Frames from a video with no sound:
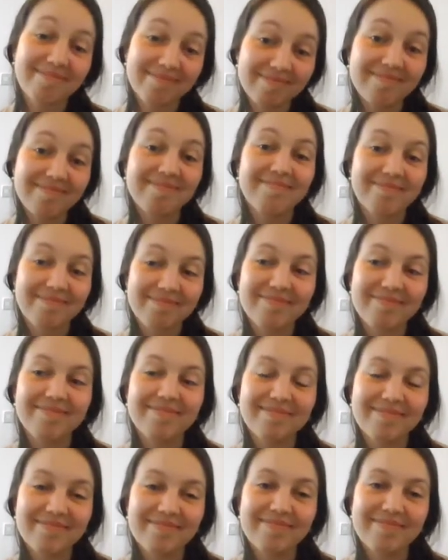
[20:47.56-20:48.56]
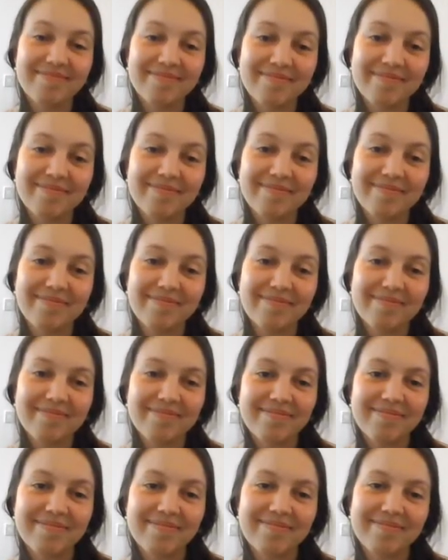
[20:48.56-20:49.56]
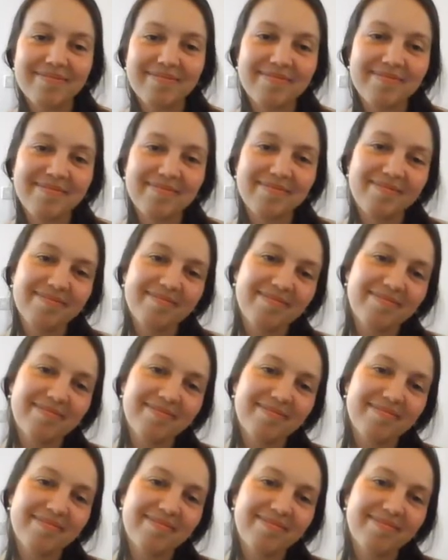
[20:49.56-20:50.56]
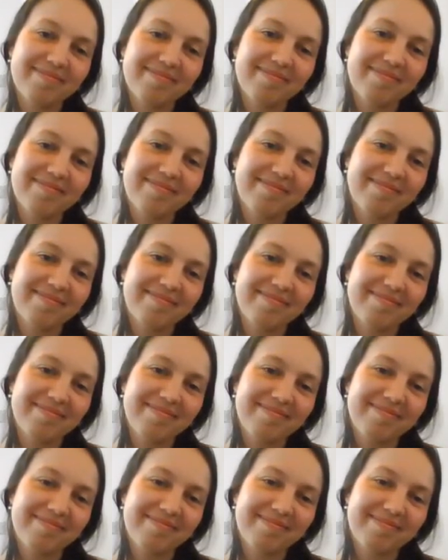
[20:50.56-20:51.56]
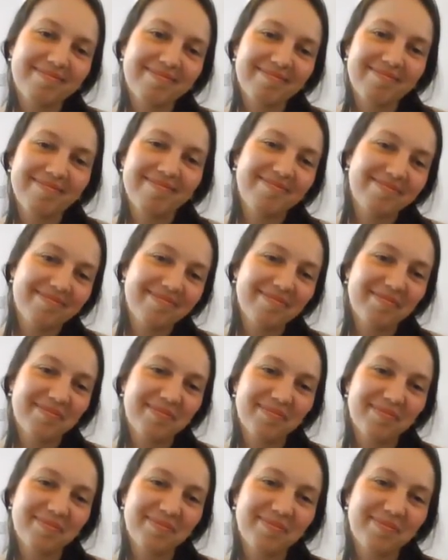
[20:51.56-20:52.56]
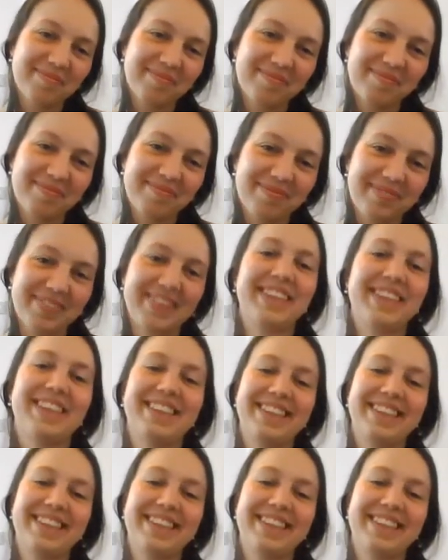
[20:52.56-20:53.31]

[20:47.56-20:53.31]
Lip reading: The person shown says nothing.